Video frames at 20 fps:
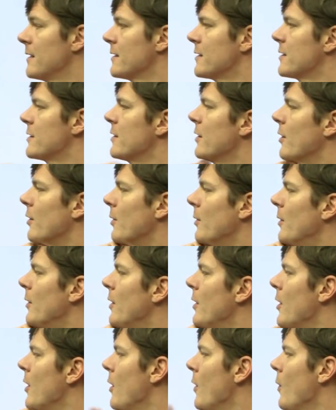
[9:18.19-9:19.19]
So,
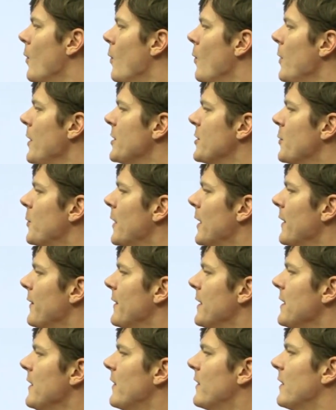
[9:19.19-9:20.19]
which one
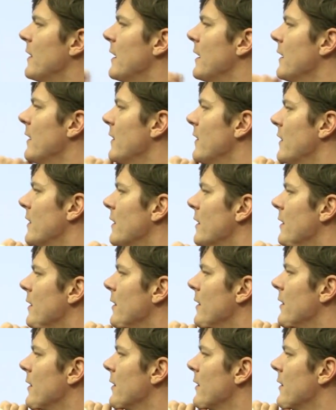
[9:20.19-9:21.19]
of these things
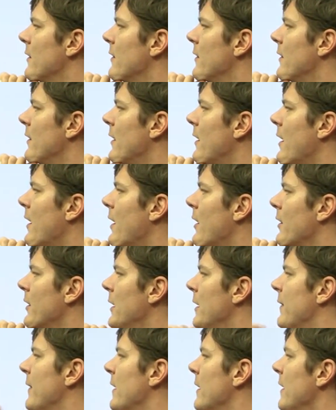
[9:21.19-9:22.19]
are
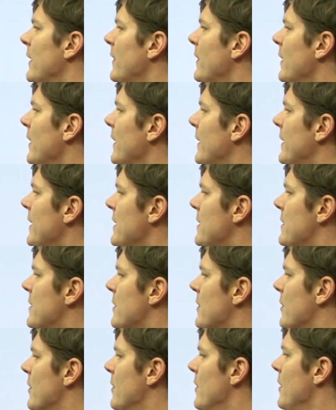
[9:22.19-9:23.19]
living? Let's look at these
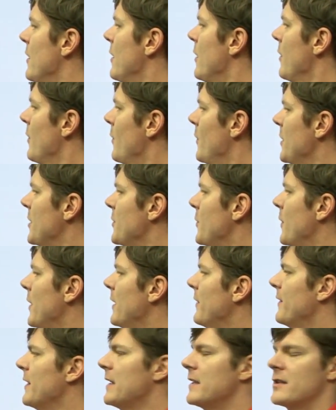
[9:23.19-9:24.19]
two. Which
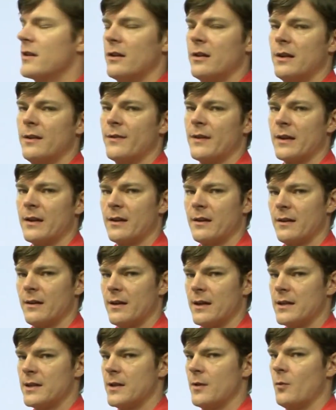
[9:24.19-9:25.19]
one of these are living?
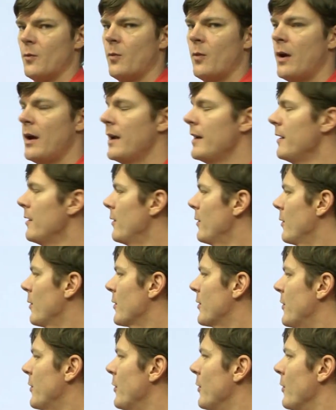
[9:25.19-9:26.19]
Is it one
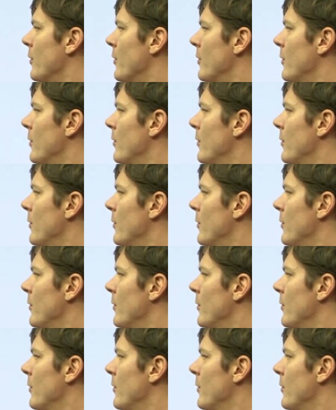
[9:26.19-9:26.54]
or two?